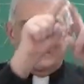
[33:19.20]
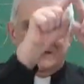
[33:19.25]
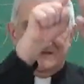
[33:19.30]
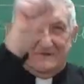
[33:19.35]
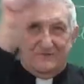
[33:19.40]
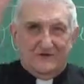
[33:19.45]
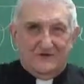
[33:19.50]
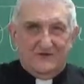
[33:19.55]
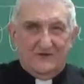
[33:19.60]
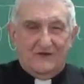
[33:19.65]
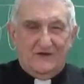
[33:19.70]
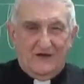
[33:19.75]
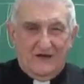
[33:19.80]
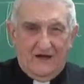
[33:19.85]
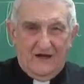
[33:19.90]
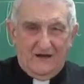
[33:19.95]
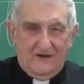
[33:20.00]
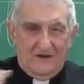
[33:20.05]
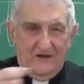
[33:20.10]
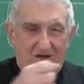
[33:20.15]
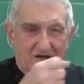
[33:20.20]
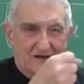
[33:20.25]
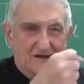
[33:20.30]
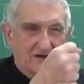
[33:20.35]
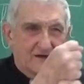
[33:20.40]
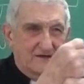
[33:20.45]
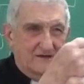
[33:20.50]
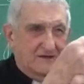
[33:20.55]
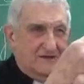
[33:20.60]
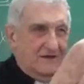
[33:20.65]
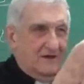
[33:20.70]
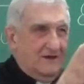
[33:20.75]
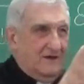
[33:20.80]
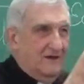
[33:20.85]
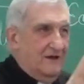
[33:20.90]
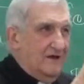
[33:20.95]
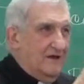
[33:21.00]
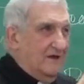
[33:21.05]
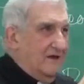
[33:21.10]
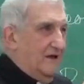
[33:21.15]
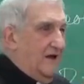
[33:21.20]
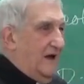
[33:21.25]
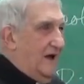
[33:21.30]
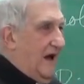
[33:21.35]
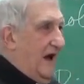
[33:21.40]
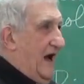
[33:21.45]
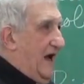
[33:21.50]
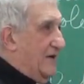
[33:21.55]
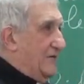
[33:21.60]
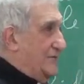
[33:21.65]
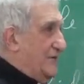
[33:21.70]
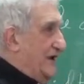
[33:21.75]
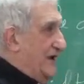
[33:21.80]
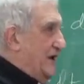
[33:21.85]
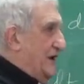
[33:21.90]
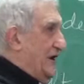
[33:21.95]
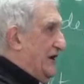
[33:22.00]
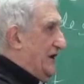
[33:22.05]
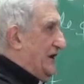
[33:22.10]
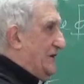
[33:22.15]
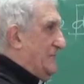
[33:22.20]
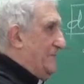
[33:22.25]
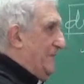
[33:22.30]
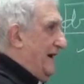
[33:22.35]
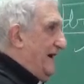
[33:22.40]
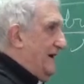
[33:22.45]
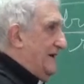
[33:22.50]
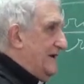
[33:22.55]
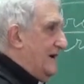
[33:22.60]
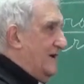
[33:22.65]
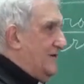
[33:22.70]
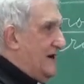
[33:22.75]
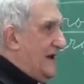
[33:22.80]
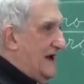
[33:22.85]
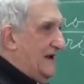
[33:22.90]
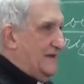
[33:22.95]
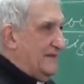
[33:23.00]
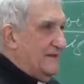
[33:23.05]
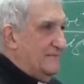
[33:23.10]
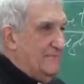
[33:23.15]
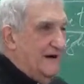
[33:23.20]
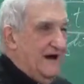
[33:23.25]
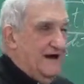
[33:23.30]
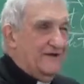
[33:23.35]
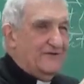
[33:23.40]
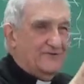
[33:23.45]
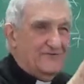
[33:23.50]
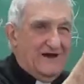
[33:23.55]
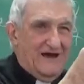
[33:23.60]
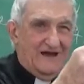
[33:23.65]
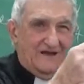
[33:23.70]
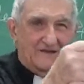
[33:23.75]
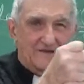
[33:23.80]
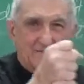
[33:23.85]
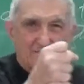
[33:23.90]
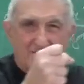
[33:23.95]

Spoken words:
say, with a car, I reclaim my right, my right,